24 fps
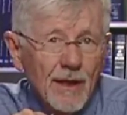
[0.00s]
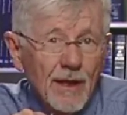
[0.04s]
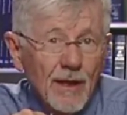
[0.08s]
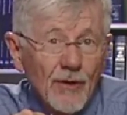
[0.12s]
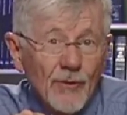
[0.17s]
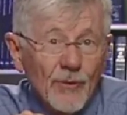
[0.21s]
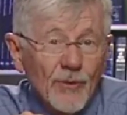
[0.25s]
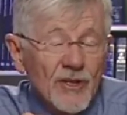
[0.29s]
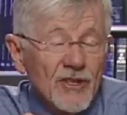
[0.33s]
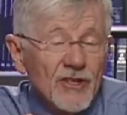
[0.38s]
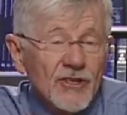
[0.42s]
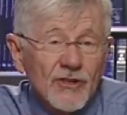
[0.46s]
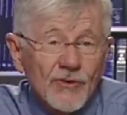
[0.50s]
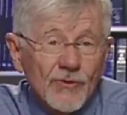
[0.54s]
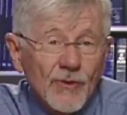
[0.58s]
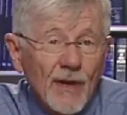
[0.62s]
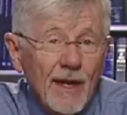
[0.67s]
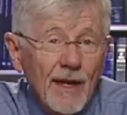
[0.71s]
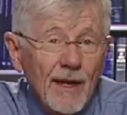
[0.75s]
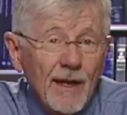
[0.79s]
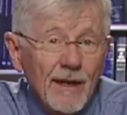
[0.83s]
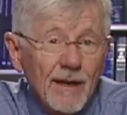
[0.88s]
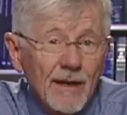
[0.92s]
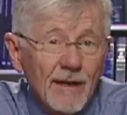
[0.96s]

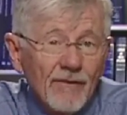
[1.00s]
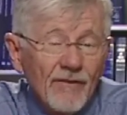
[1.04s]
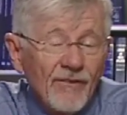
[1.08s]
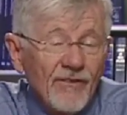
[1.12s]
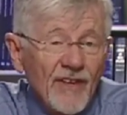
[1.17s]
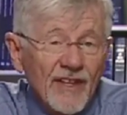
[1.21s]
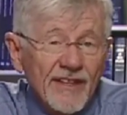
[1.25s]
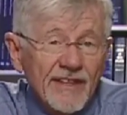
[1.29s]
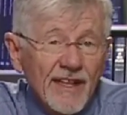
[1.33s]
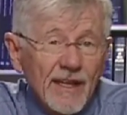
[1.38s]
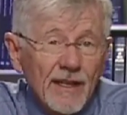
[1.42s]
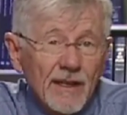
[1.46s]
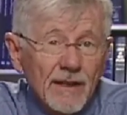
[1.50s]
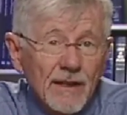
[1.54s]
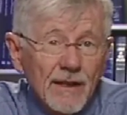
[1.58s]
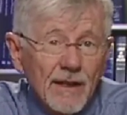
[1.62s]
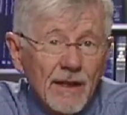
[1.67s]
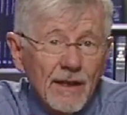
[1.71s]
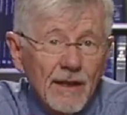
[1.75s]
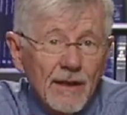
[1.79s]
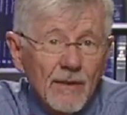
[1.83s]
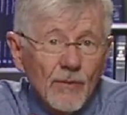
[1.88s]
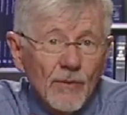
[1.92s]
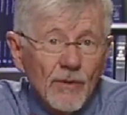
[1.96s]
restrained
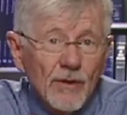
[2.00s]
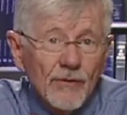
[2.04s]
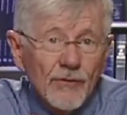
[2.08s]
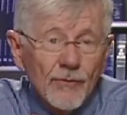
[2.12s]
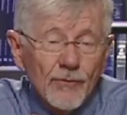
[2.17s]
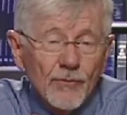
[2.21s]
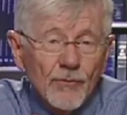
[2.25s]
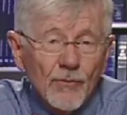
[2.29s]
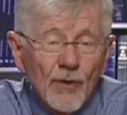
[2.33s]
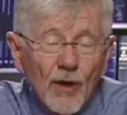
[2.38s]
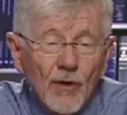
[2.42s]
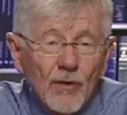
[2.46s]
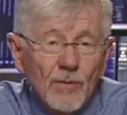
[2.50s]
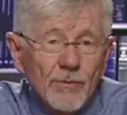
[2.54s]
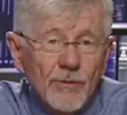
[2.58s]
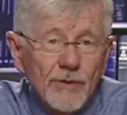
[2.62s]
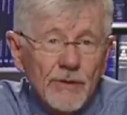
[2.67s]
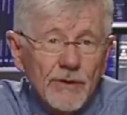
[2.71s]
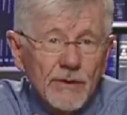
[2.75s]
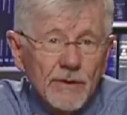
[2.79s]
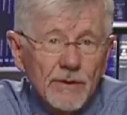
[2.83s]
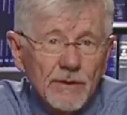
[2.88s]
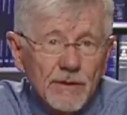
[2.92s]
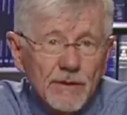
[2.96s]
physically with
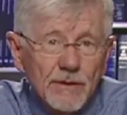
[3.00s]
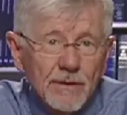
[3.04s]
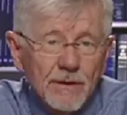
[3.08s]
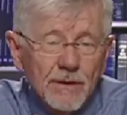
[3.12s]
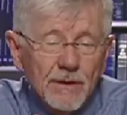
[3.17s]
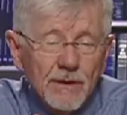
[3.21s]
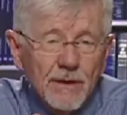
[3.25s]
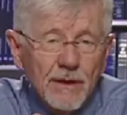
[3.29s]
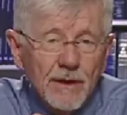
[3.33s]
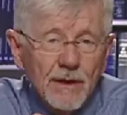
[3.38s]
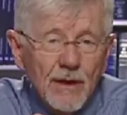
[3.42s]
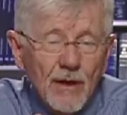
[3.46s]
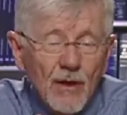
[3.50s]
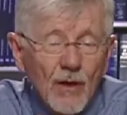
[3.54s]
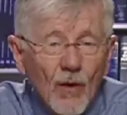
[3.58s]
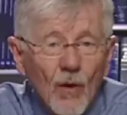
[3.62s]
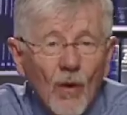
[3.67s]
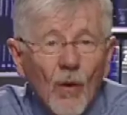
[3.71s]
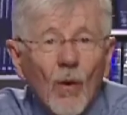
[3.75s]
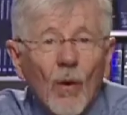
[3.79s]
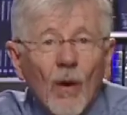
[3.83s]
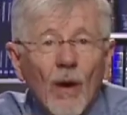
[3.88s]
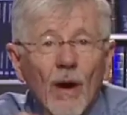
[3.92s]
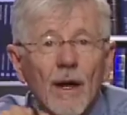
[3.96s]
ropes
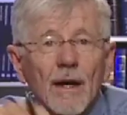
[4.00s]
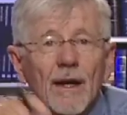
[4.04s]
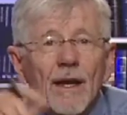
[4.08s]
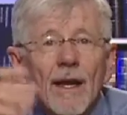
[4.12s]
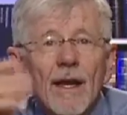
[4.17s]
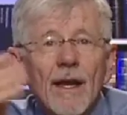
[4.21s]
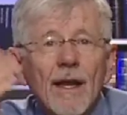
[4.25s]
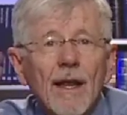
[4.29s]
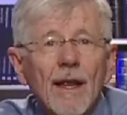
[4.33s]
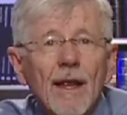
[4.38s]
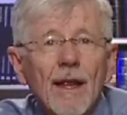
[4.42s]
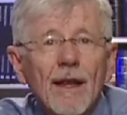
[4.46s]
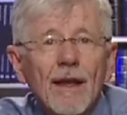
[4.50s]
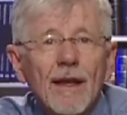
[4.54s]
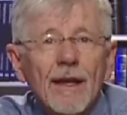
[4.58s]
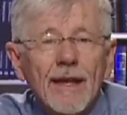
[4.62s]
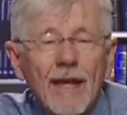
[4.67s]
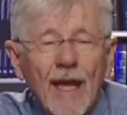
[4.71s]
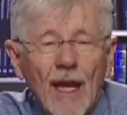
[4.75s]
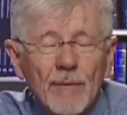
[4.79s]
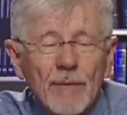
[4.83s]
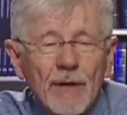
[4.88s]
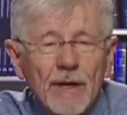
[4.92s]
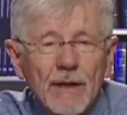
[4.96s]
or
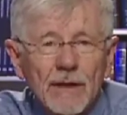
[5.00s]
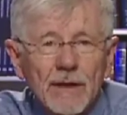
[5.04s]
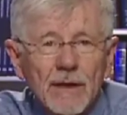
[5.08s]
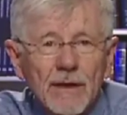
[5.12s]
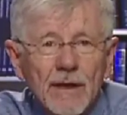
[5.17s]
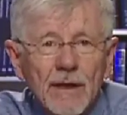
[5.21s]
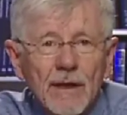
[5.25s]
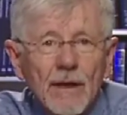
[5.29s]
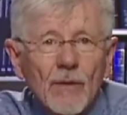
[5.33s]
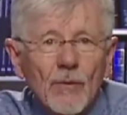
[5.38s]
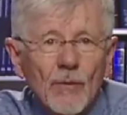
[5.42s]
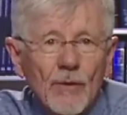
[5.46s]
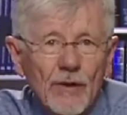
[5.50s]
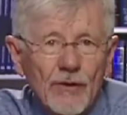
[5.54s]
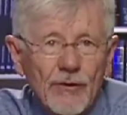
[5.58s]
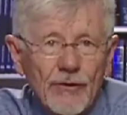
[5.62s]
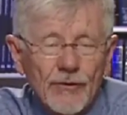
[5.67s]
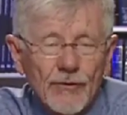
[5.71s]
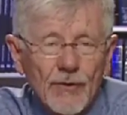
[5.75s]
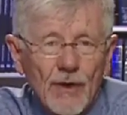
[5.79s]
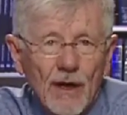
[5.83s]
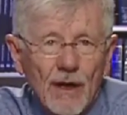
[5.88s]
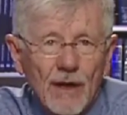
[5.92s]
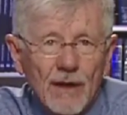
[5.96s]
chemically with
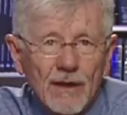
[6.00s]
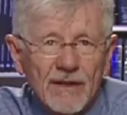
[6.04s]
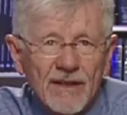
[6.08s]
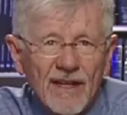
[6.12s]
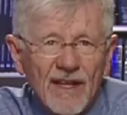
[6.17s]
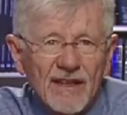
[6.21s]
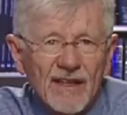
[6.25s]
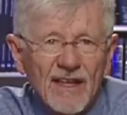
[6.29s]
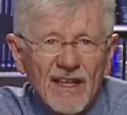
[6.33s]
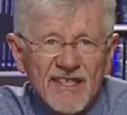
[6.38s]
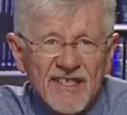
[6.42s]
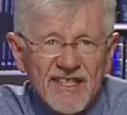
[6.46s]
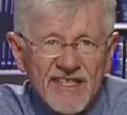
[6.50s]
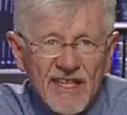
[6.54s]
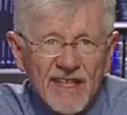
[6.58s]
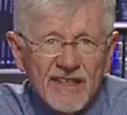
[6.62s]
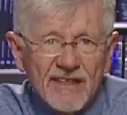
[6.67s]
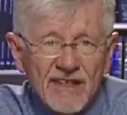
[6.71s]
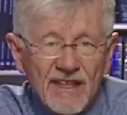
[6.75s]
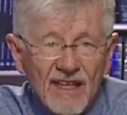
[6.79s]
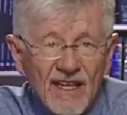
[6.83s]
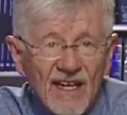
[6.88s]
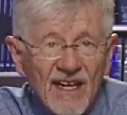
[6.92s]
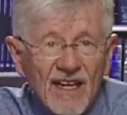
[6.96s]
drugs, and they
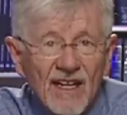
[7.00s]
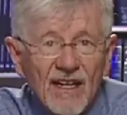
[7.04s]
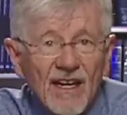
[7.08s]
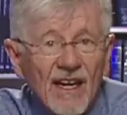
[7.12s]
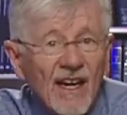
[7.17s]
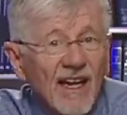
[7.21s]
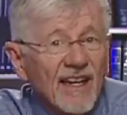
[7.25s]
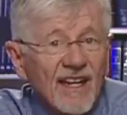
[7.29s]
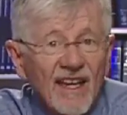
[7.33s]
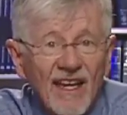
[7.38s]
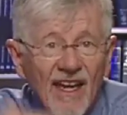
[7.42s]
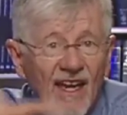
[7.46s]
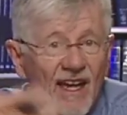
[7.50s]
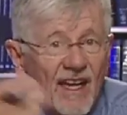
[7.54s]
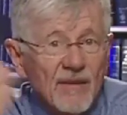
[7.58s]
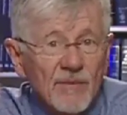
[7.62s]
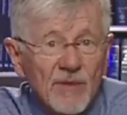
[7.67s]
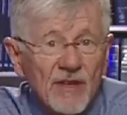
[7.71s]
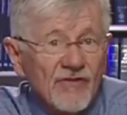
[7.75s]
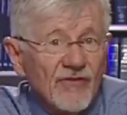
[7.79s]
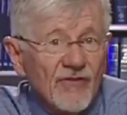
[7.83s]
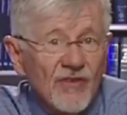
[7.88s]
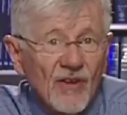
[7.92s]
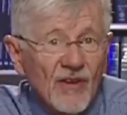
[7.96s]
sit there again
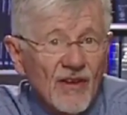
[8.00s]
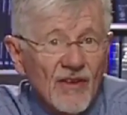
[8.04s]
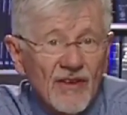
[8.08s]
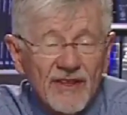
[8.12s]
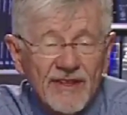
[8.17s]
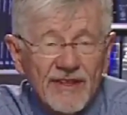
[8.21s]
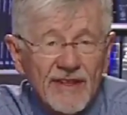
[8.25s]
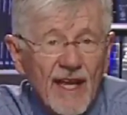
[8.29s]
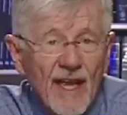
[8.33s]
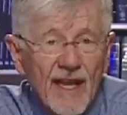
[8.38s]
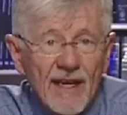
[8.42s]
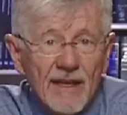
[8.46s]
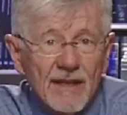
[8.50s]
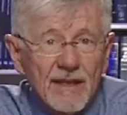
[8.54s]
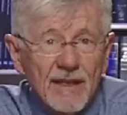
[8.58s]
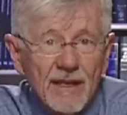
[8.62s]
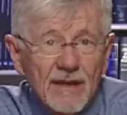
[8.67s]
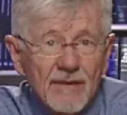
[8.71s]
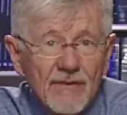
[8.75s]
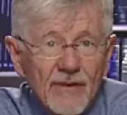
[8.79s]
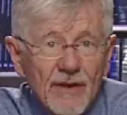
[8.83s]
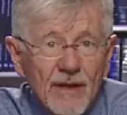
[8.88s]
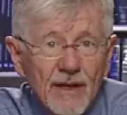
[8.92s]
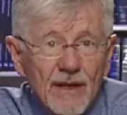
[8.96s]
before the static
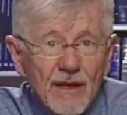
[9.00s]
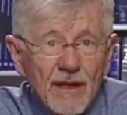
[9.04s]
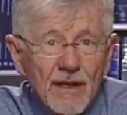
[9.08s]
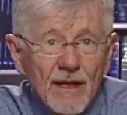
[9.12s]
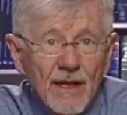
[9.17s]
TV.